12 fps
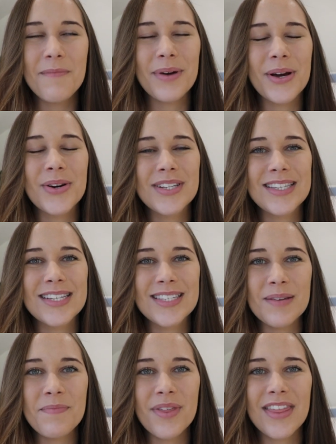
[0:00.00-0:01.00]
because the
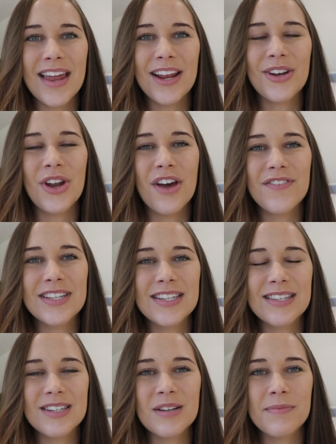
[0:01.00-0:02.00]
sympathetic nervous
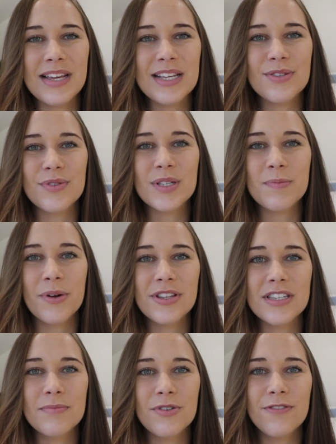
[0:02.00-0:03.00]
system is
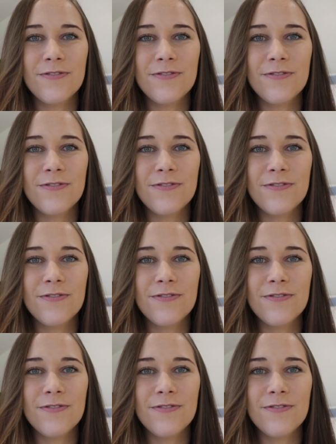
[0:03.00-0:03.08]
responsible